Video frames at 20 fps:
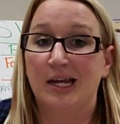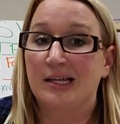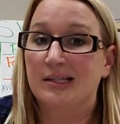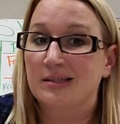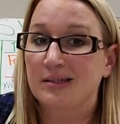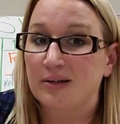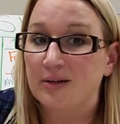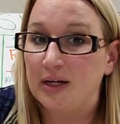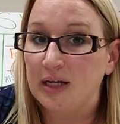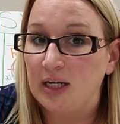is
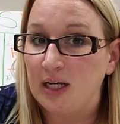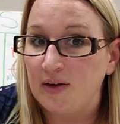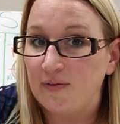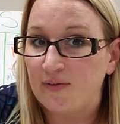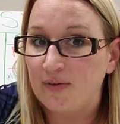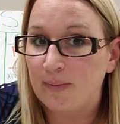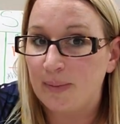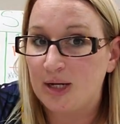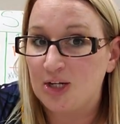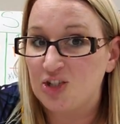there any
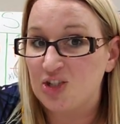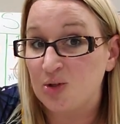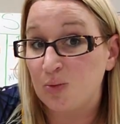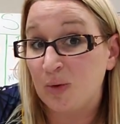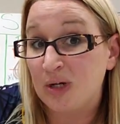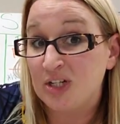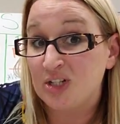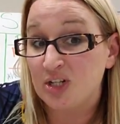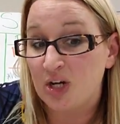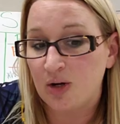information
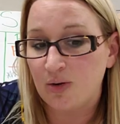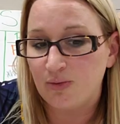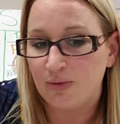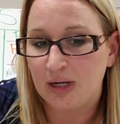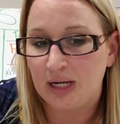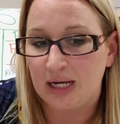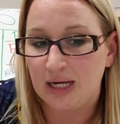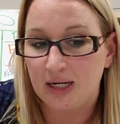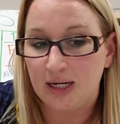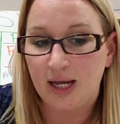we don't
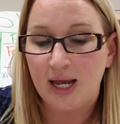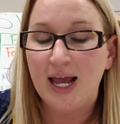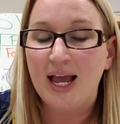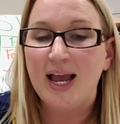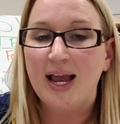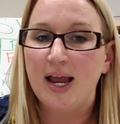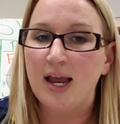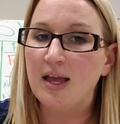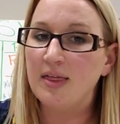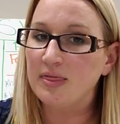need?
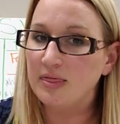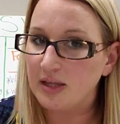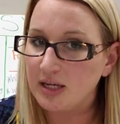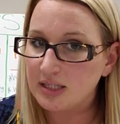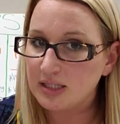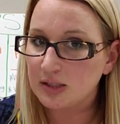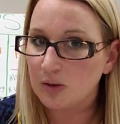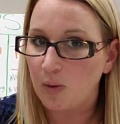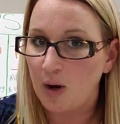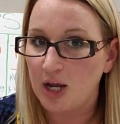In
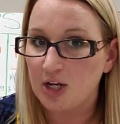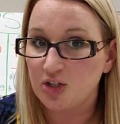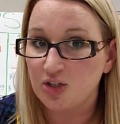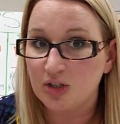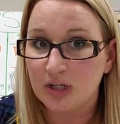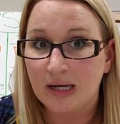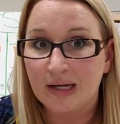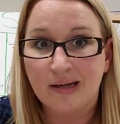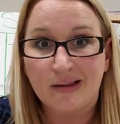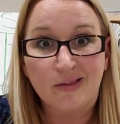this
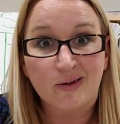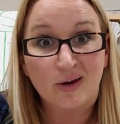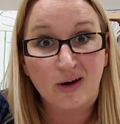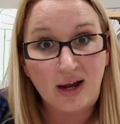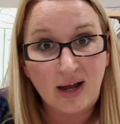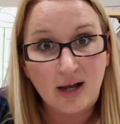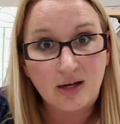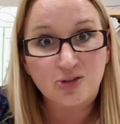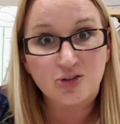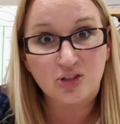question, there
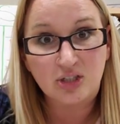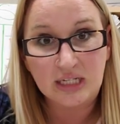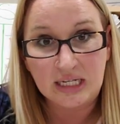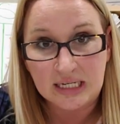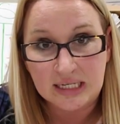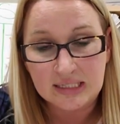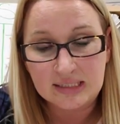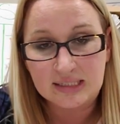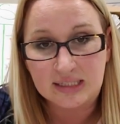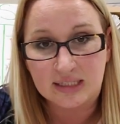actually
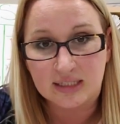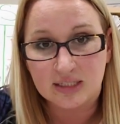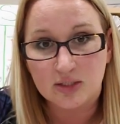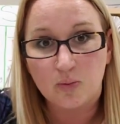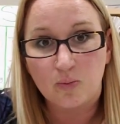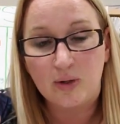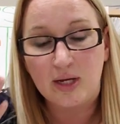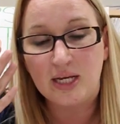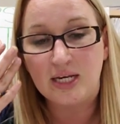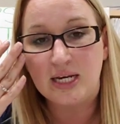isn't.
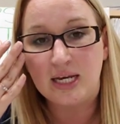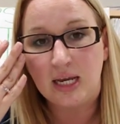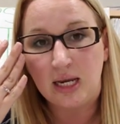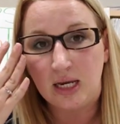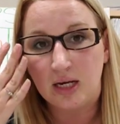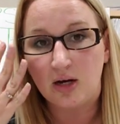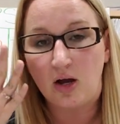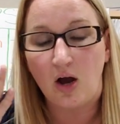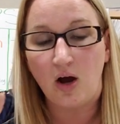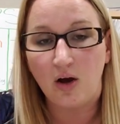We
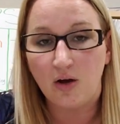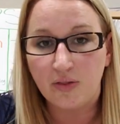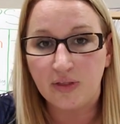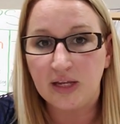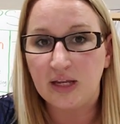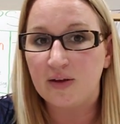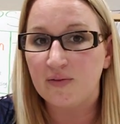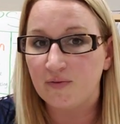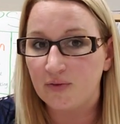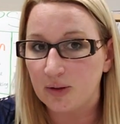need all the
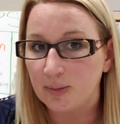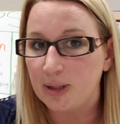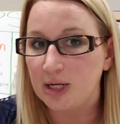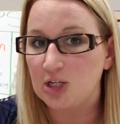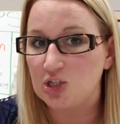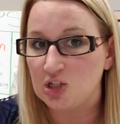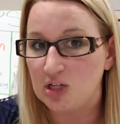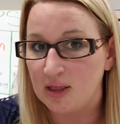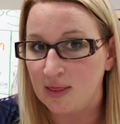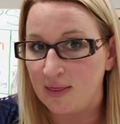
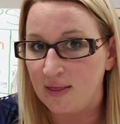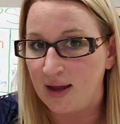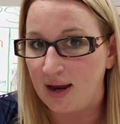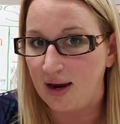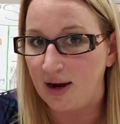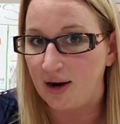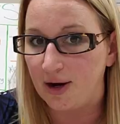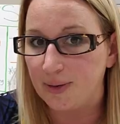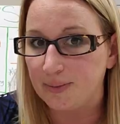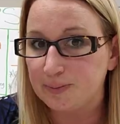information
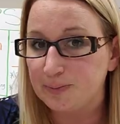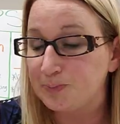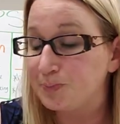there.